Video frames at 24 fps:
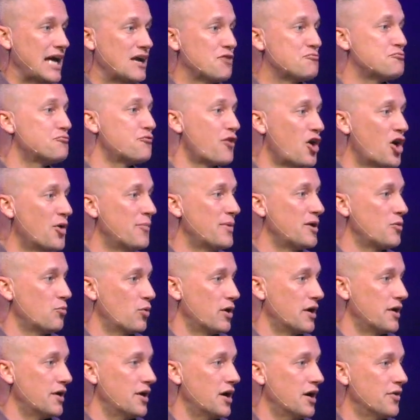and affirming
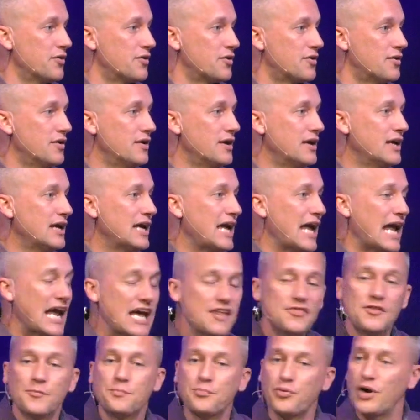one another
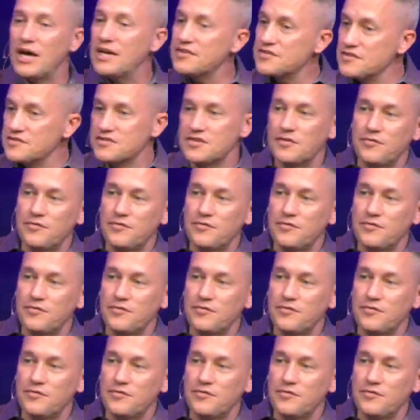in the presence